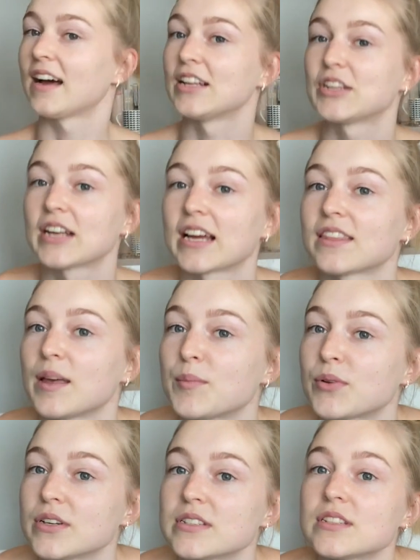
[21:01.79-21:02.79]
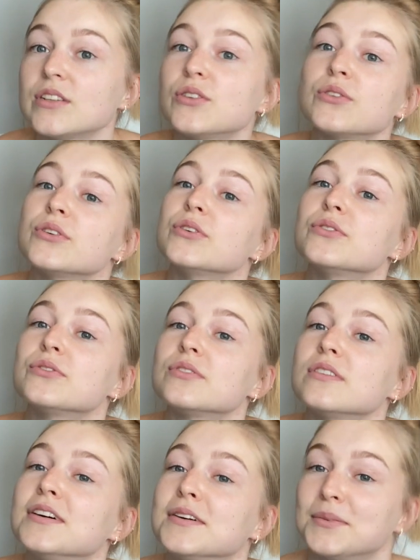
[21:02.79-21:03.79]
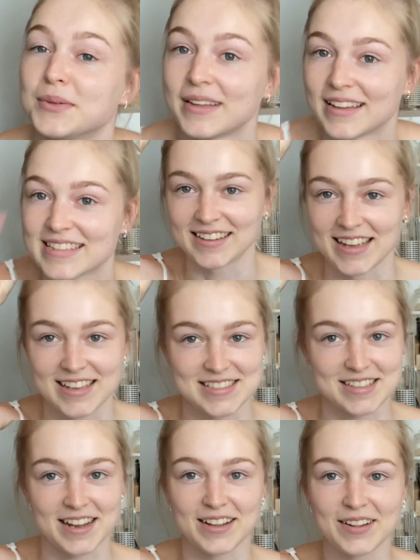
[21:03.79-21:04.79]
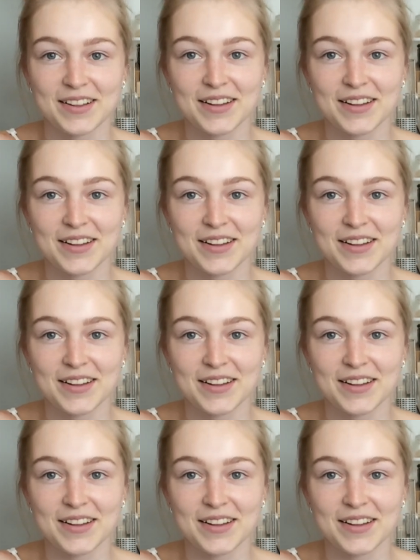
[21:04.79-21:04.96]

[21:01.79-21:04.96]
I look like the Emperor's New Groove with this hairstyle.